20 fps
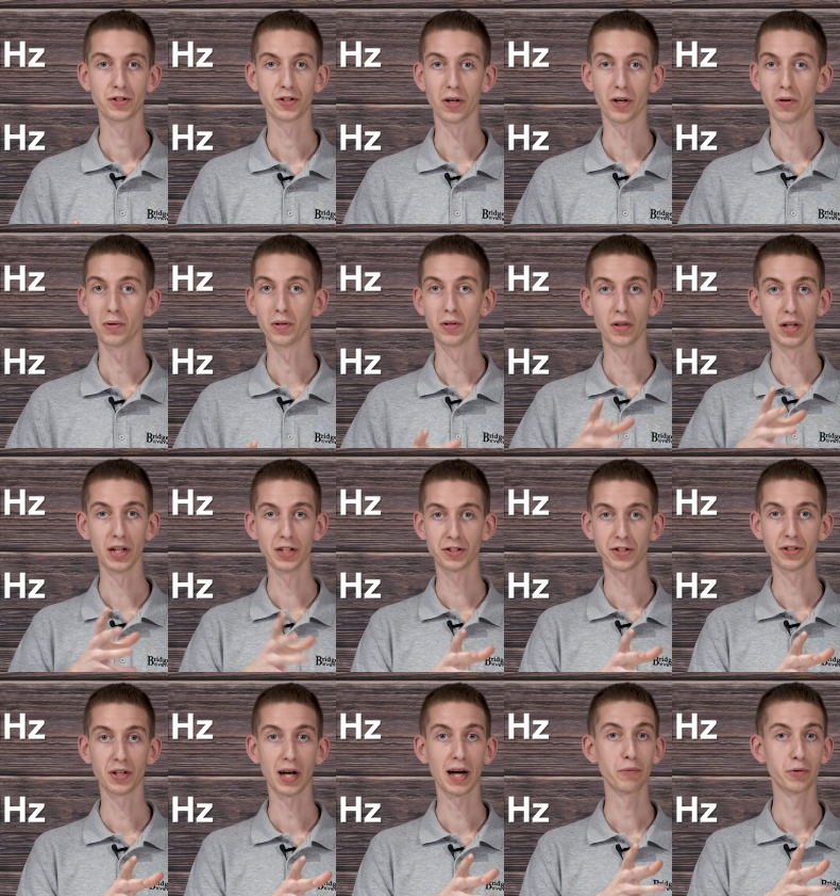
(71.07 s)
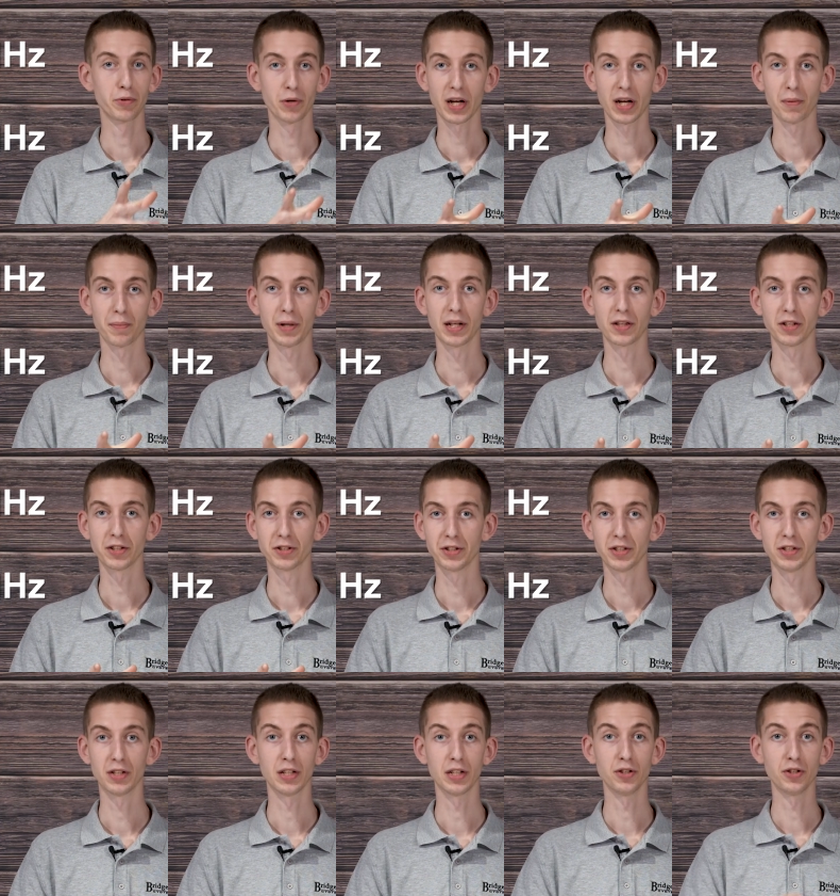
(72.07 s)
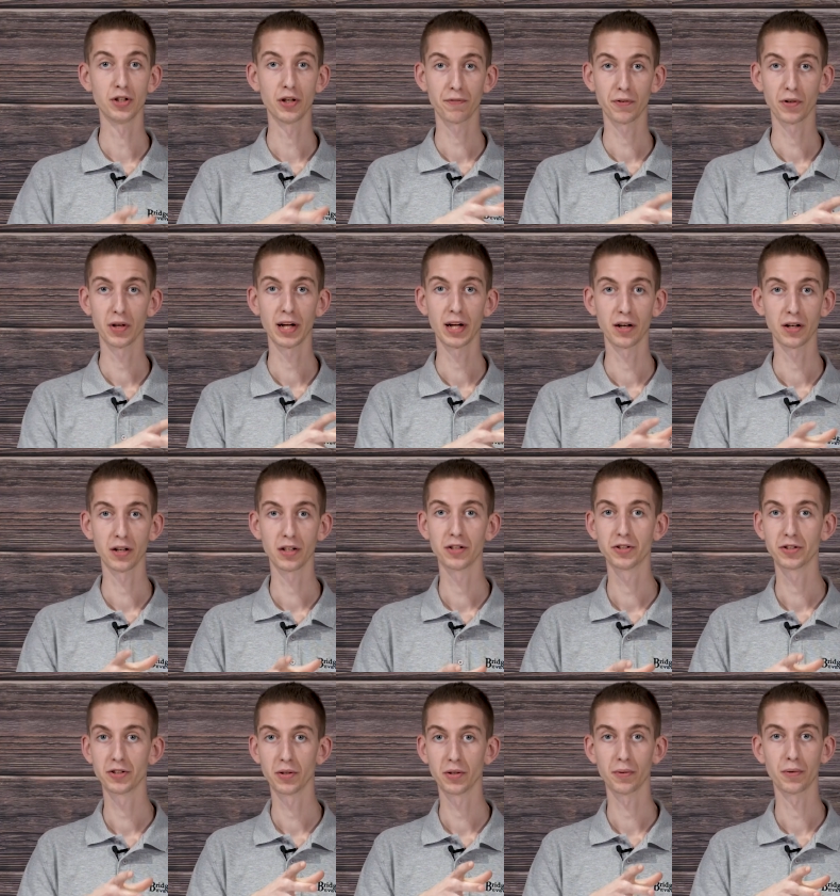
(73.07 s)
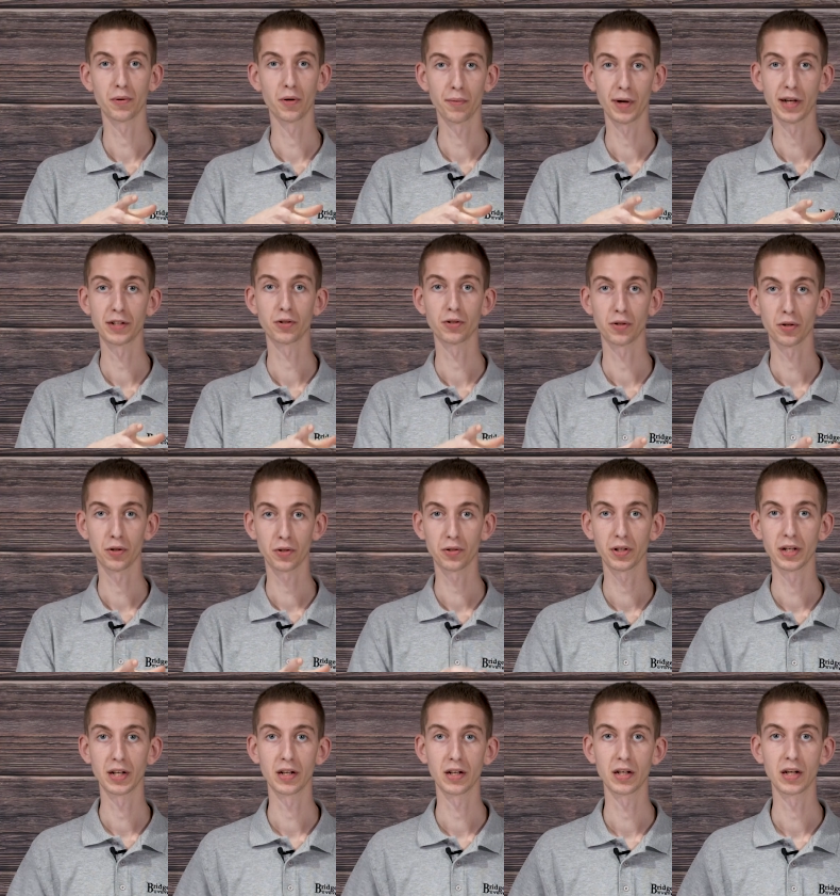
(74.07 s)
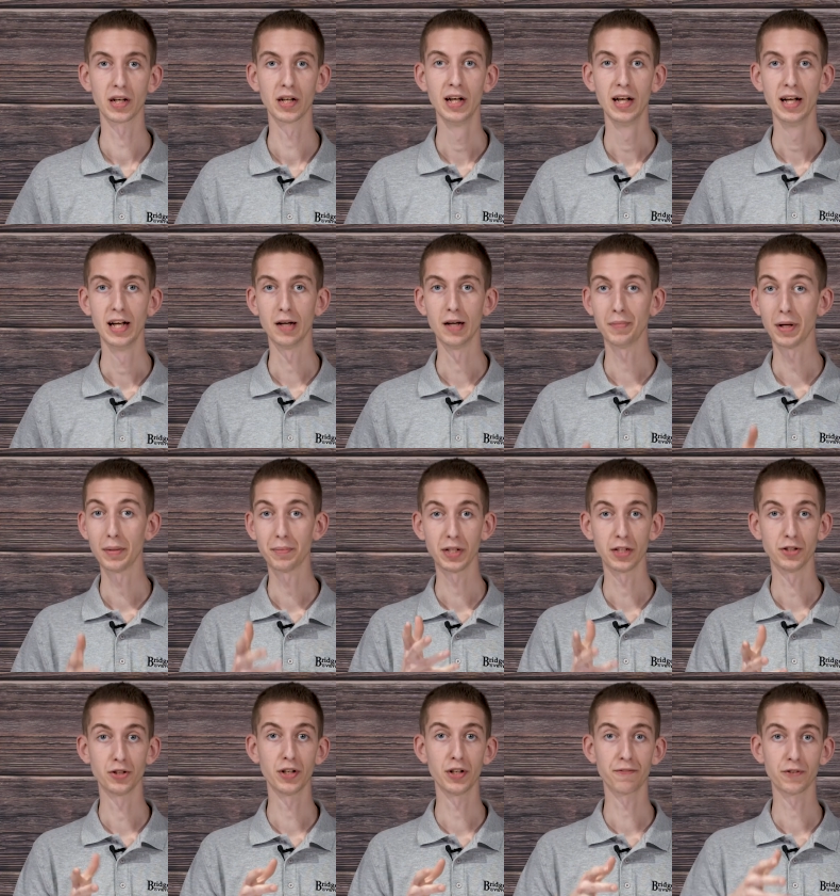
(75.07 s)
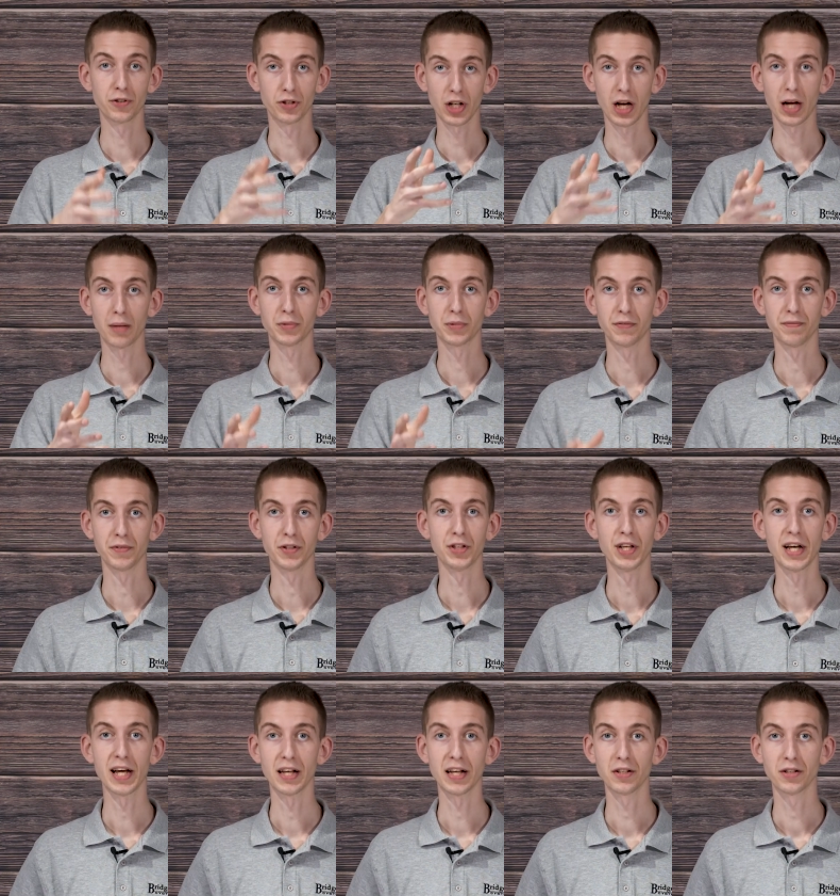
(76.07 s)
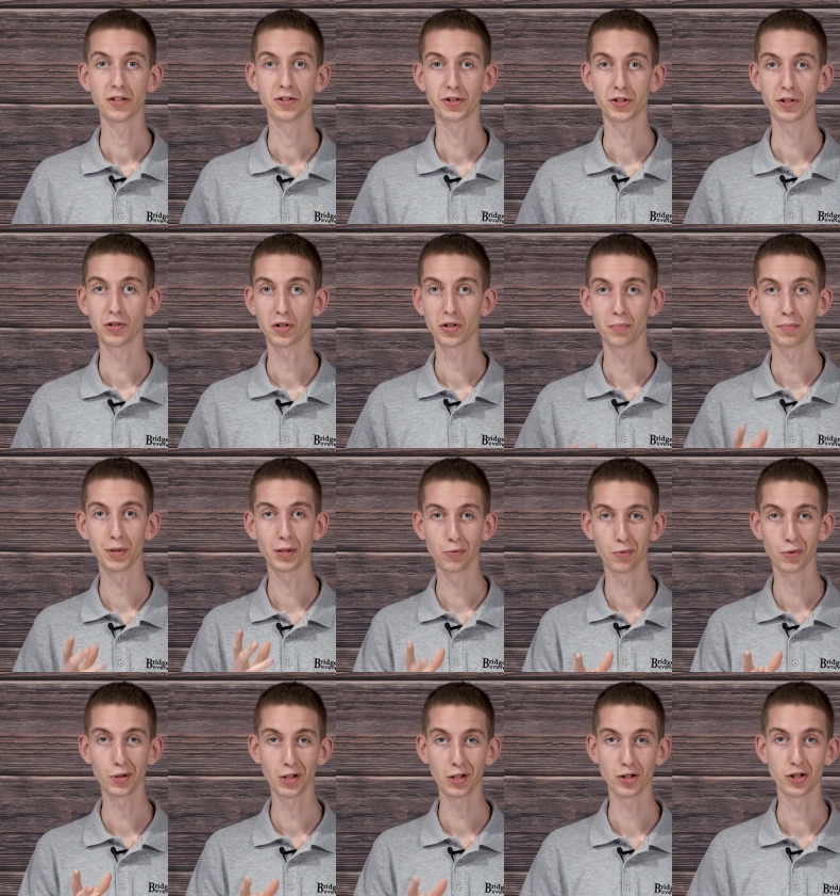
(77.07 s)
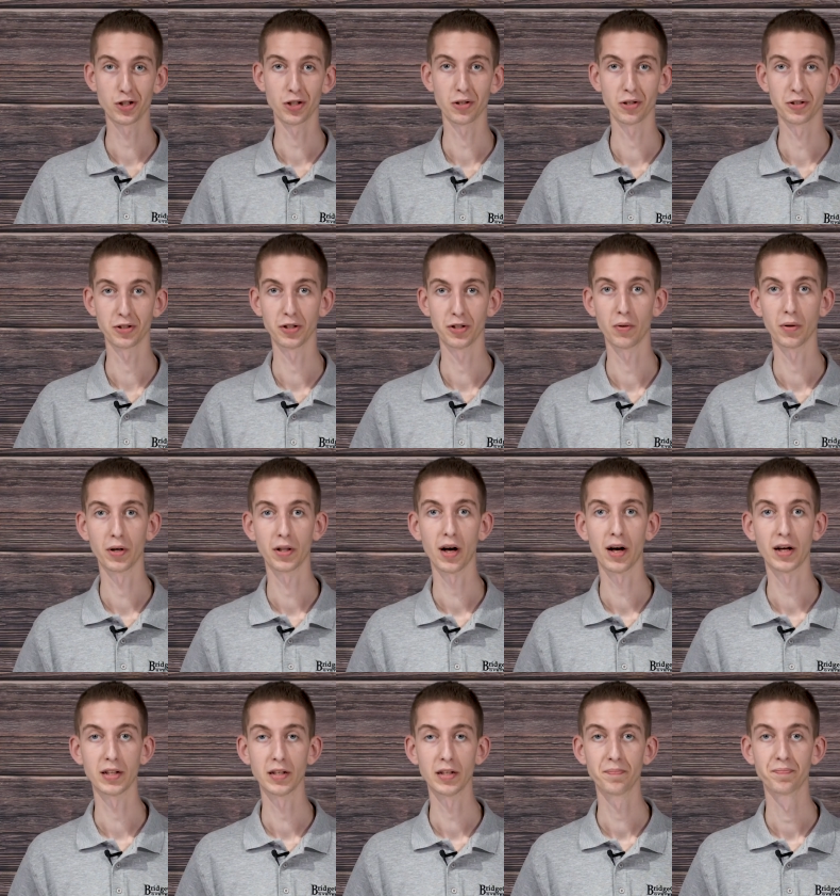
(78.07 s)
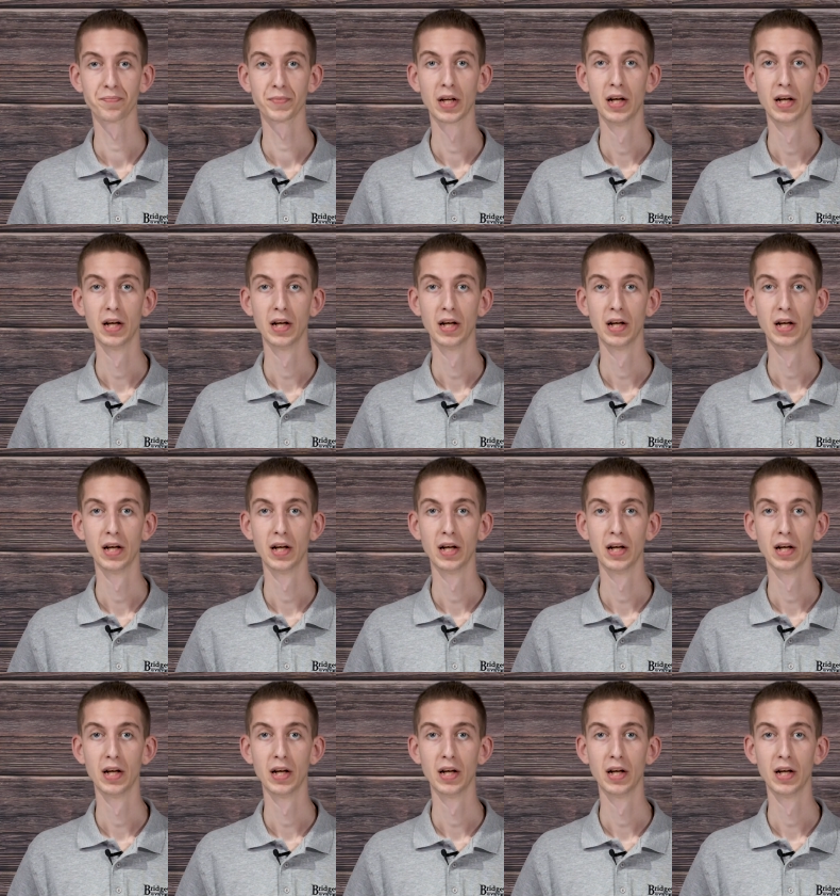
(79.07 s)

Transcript: So listen, I would recommend listening in different areas around your local area and maybe at different times of the day so you can be really sure there's no one on it.